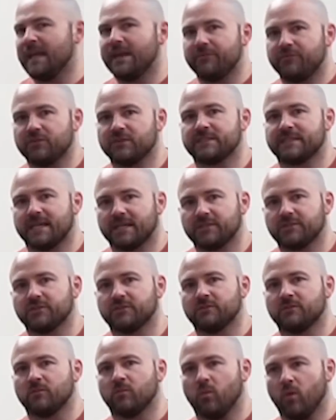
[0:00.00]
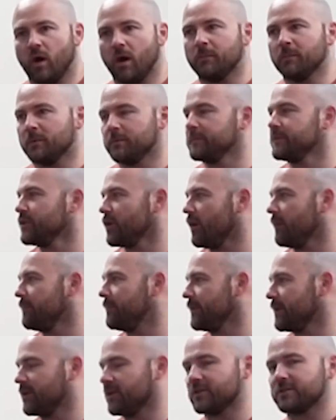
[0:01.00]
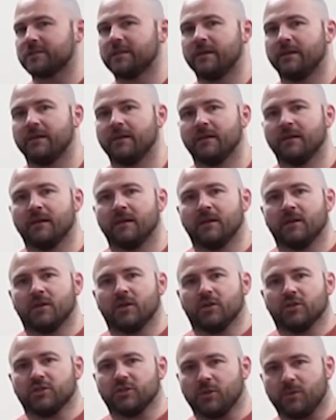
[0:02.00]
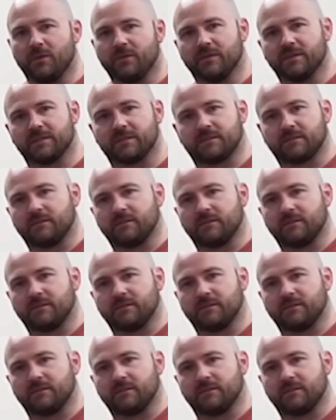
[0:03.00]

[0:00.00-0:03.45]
every session warm-up job because doing the